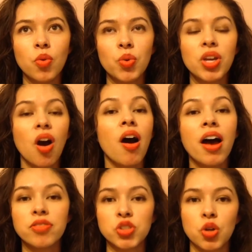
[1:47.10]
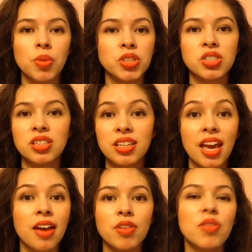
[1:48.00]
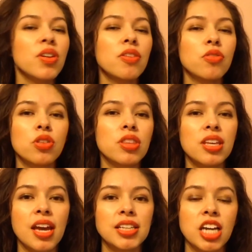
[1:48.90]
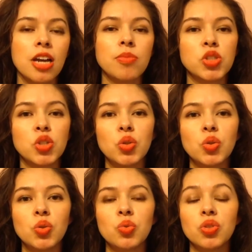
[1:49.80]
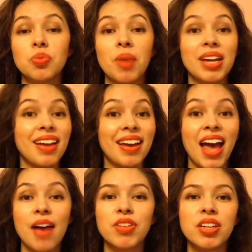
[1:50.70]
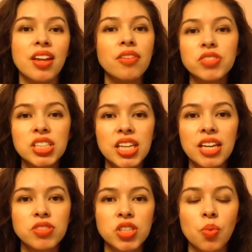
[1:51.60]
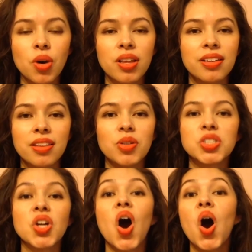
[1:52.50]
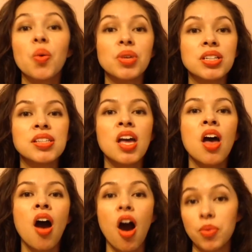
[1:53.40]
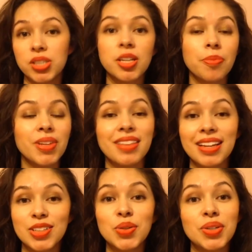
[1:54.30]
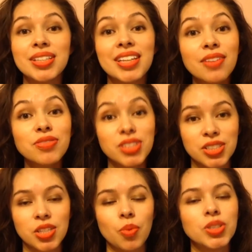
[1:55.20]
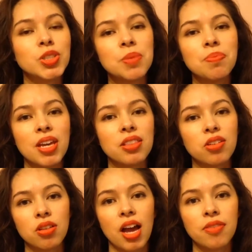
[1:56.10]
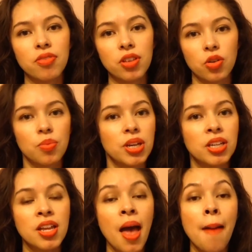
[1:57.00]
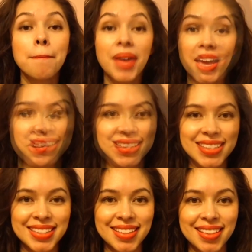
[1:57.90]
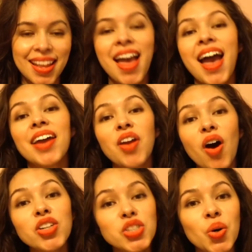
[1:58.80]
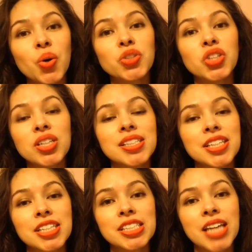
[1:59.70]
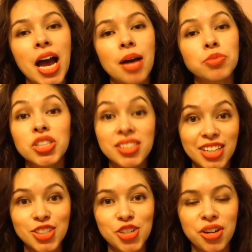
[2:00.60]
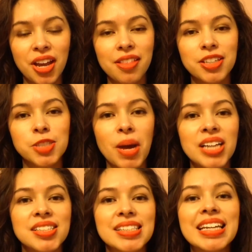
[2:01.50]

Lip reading: we all have so much to give. Even if you think at times you might not have enough to give someone, like, there is always something that you can give to someone to make their life a little bit better. And also, just yesterday, this past